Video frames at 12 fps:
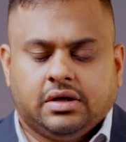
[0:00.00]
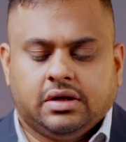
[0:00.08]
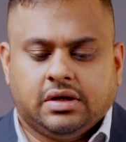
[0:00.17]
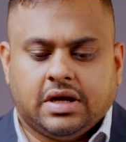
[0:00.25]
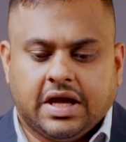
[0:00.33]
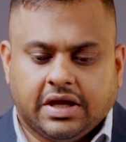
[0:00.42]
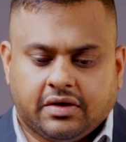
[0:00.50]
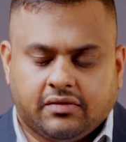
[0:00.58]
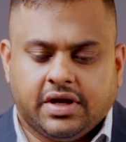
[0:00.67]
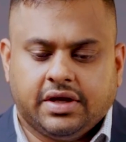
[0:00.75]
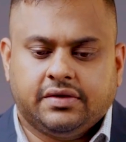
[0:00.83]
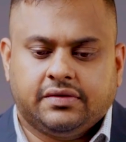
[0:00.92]

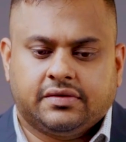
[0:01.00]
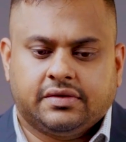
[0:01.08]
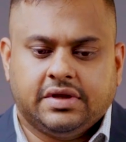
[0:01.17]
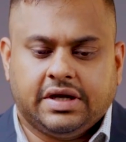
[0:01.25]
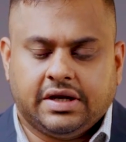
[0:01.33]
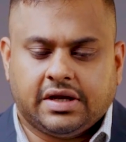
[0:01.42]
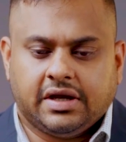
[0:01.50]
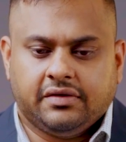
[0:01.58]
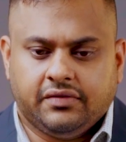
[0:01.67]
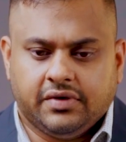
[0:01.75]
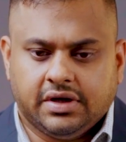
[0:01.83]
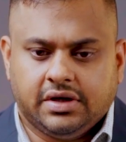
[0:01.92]
likewise, the entire
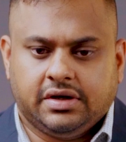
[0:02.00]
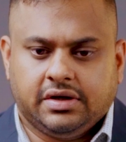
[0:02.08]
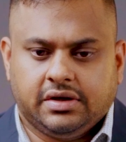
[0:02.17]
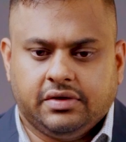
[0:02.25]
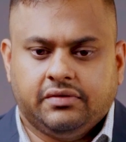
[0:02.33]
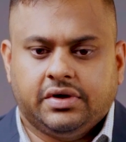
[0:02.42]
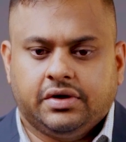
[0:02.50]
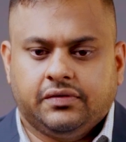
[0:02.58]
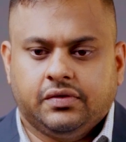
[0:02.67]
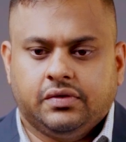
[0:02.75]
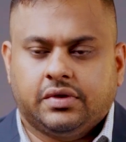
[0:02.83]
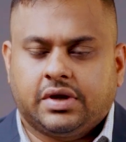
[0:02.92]
world, even if
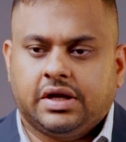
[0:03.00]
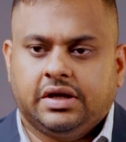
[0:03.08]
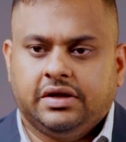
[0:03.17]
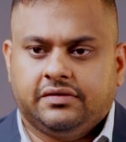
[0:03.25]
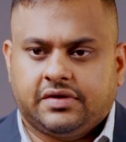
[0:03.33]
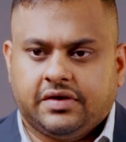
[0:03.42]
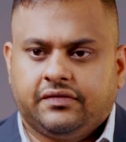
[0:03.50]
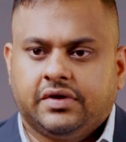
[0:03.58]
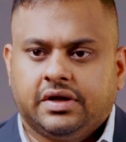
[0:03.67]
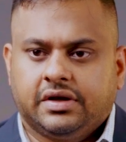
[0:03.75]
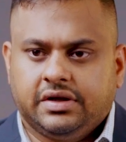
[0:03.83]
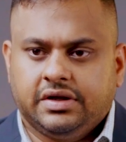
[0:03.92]
you look at the East
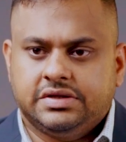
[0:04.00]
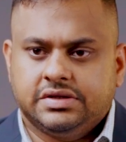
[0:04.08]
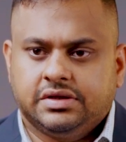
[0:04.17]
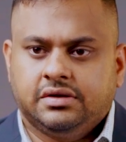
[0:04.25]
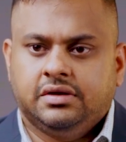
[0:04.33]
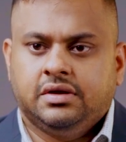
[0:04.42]
African region,